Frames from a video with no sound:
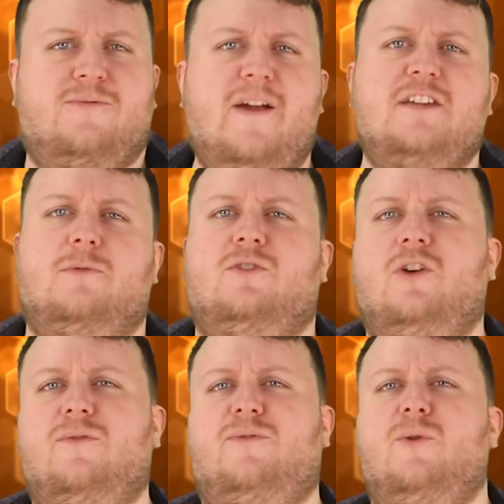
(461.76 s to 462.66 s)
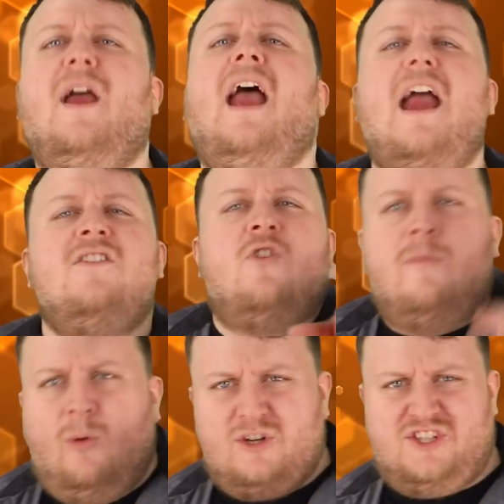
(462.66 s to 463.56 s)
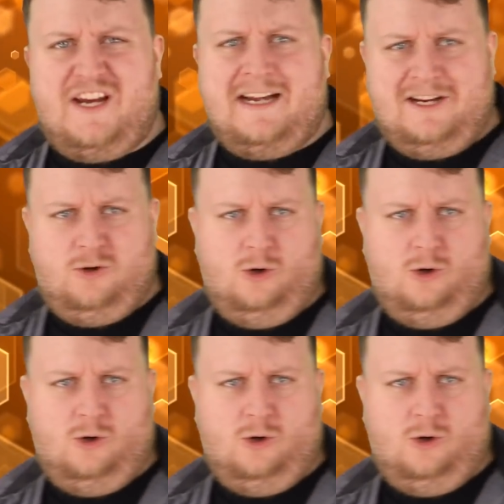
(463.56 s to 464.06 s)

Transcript: your face with good food, and no more Santa